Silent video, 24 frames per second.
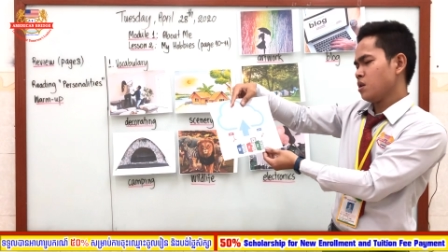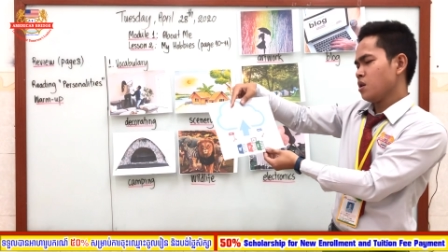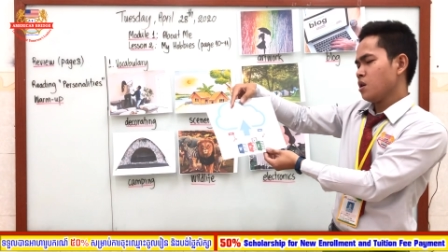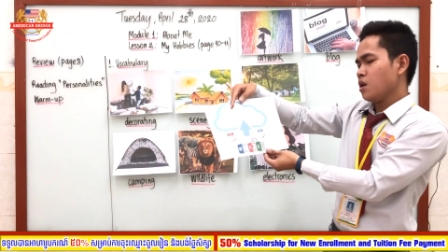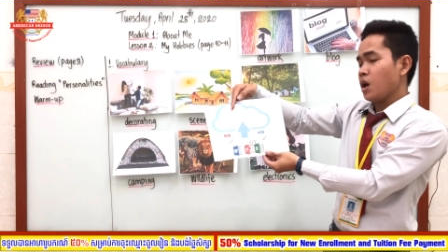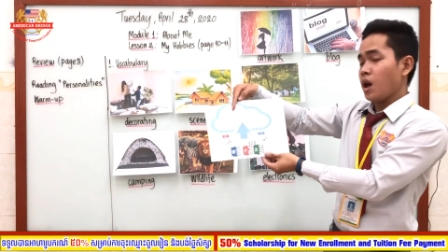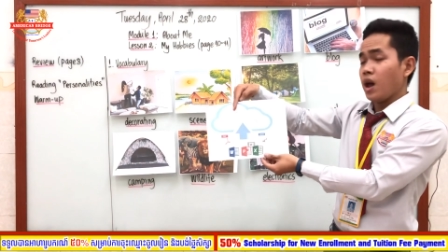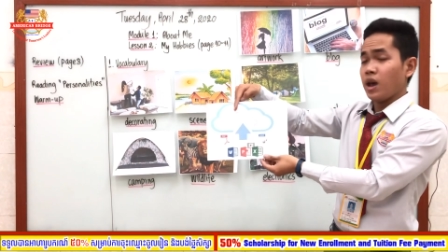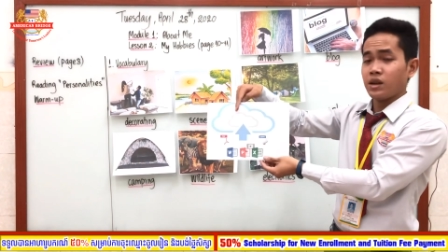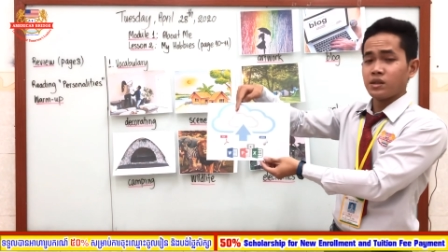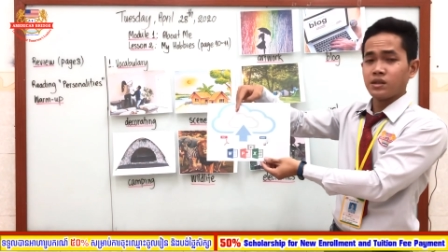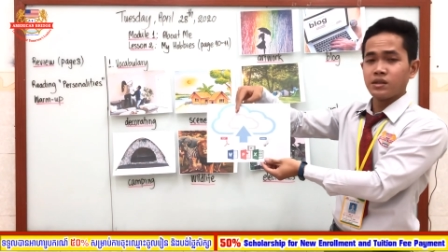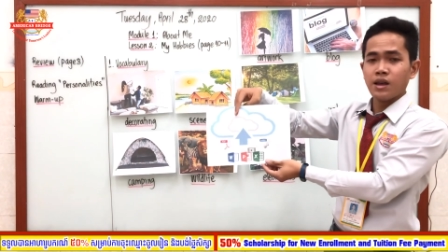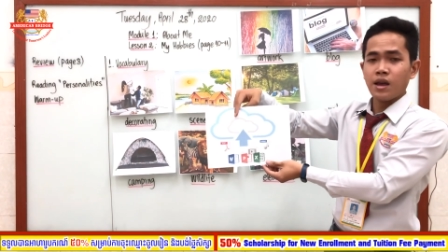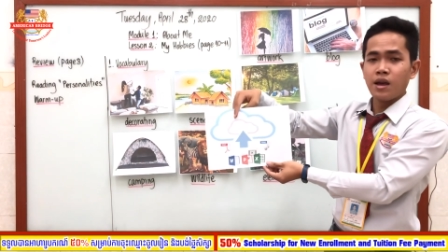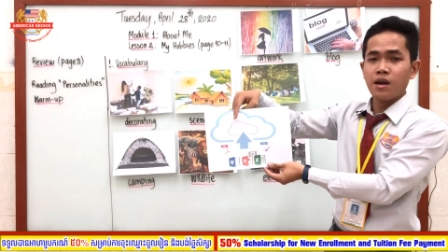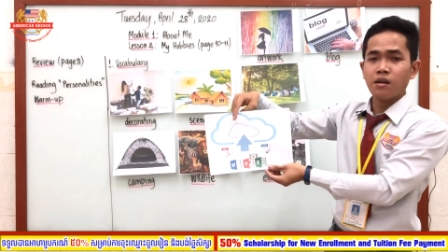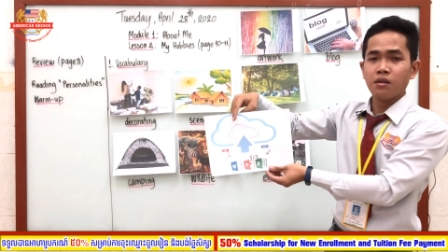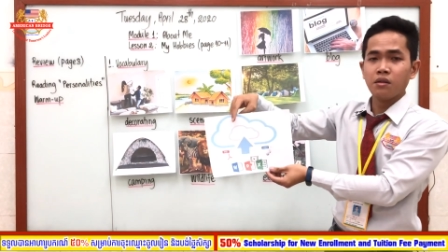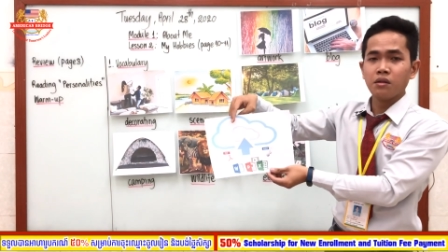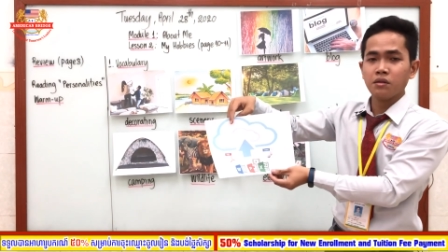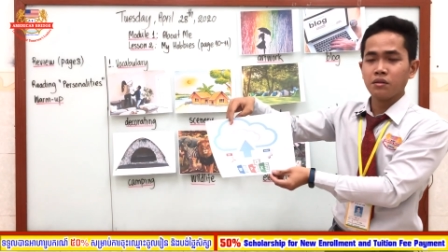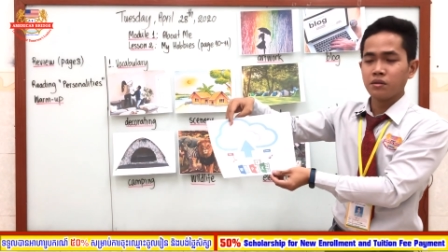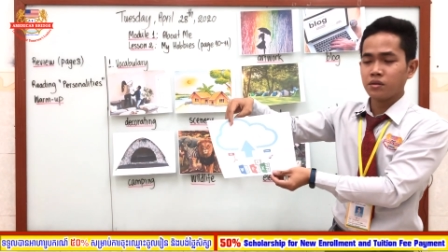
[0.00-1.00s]

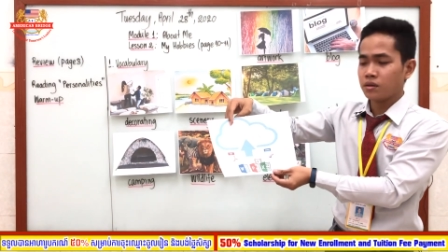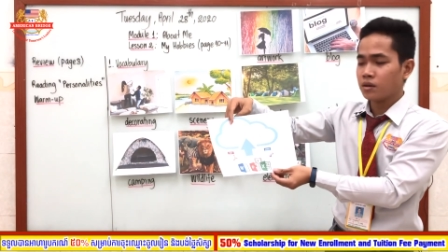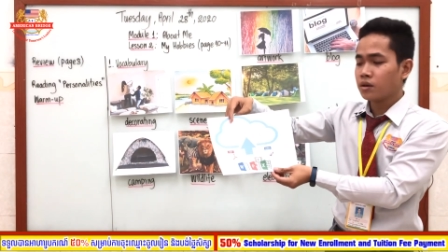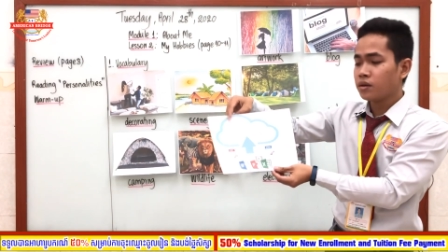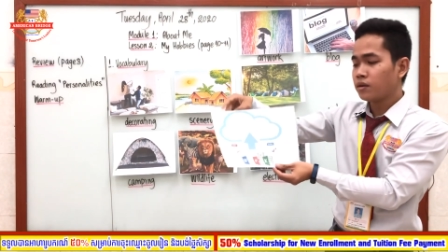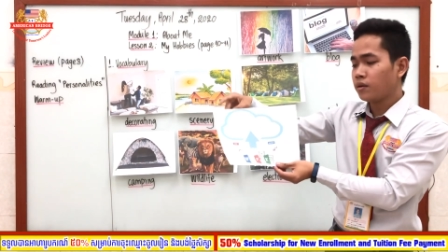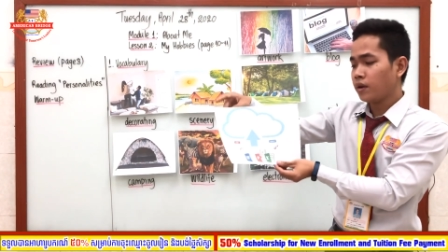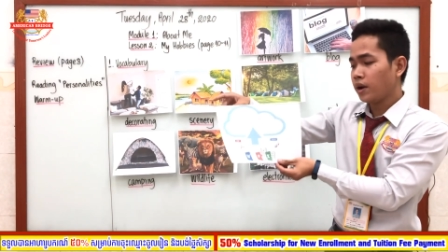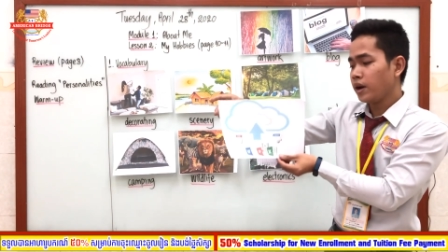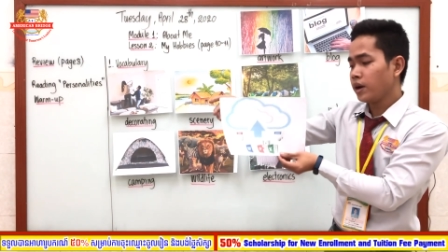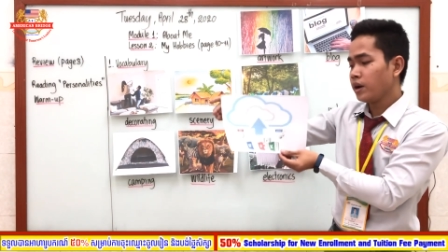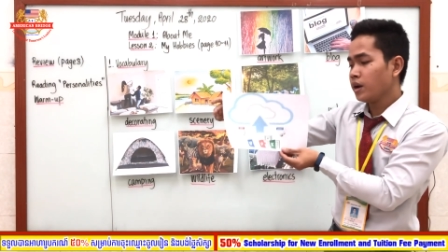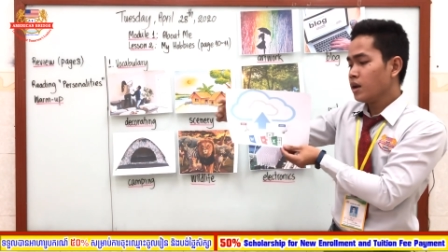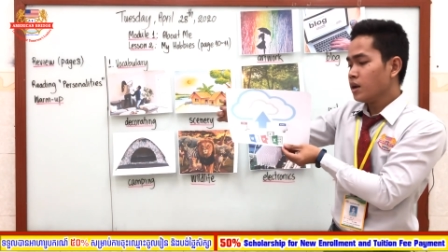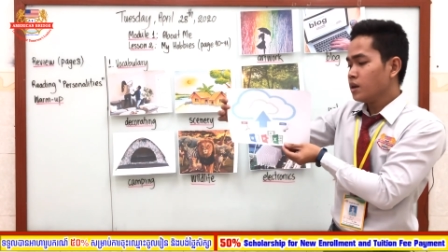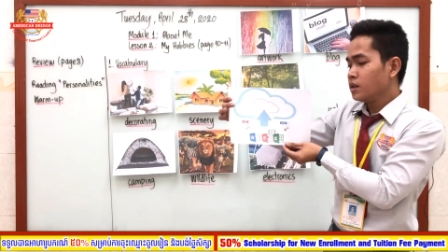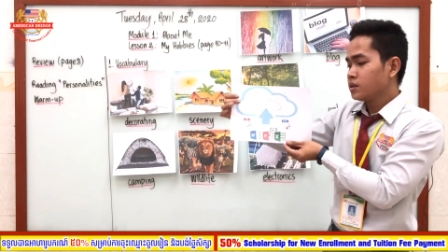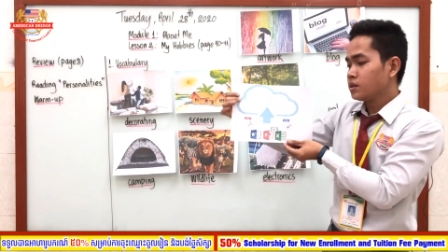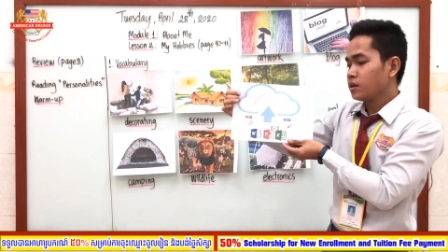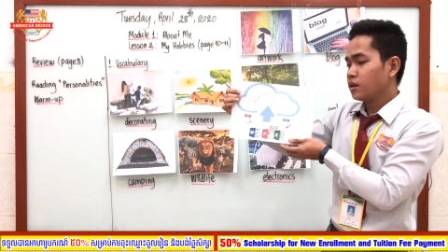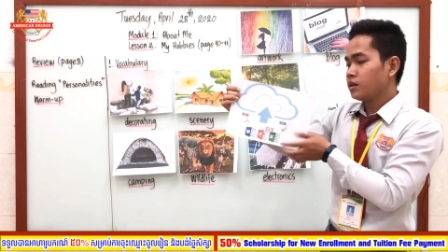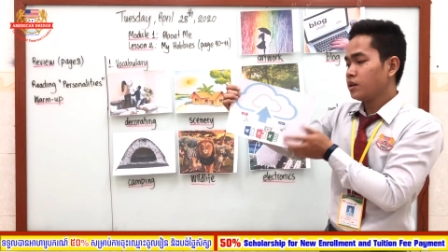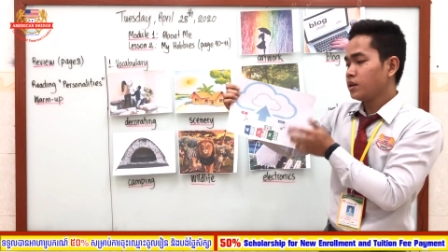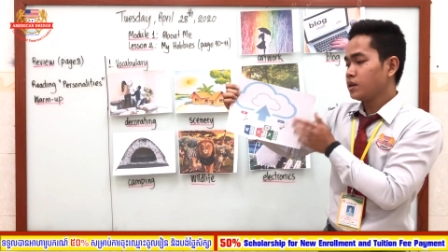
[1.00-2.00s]
Excel, right?
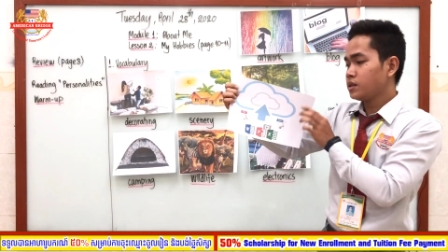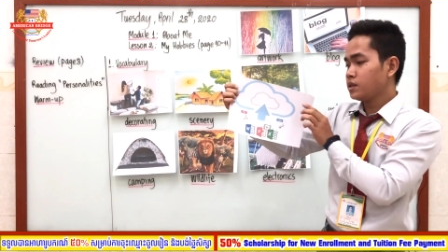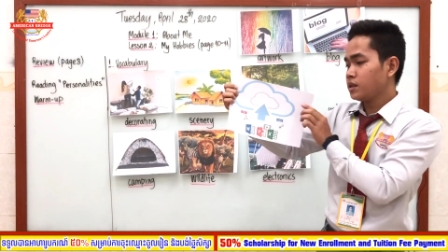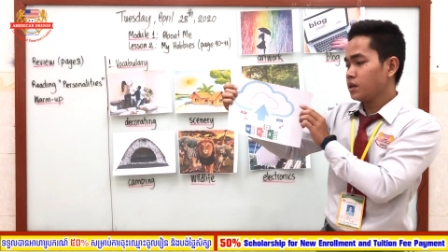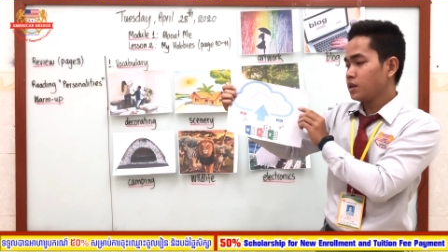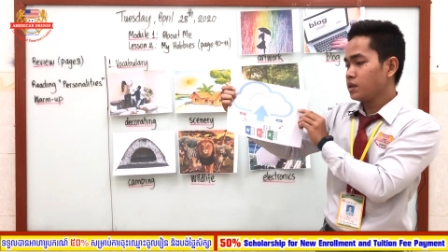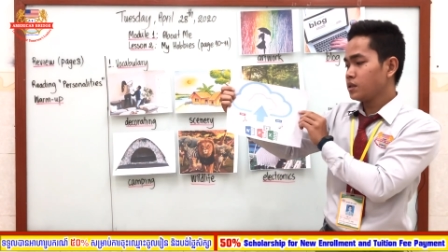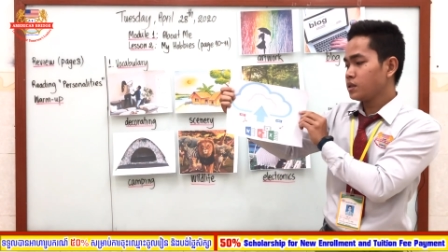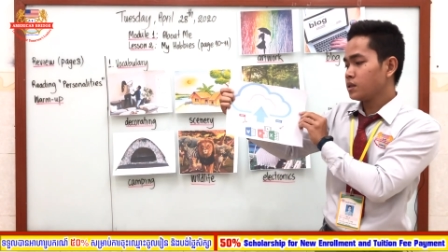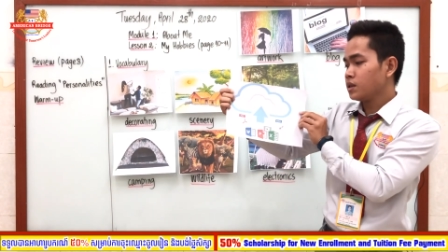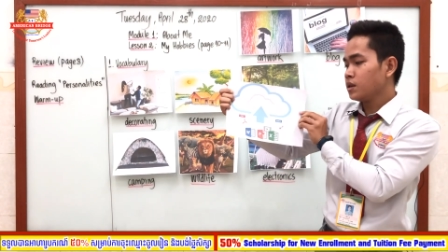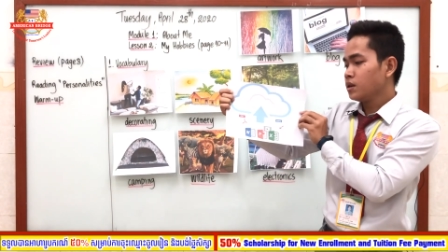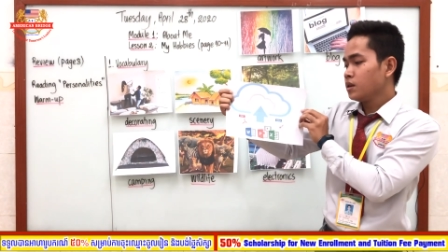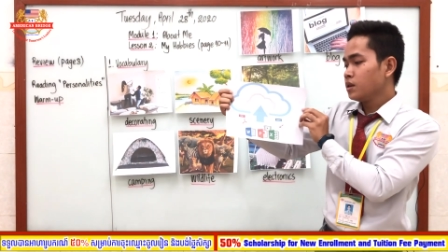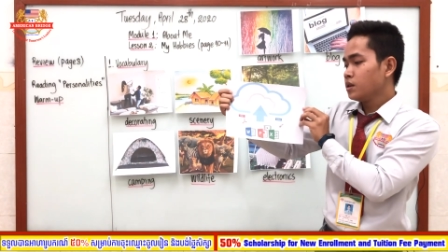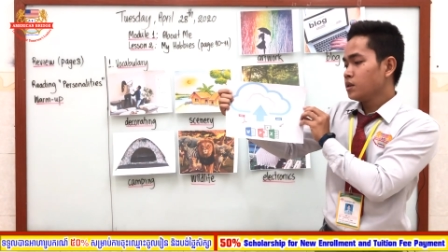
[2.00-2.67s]
So this is,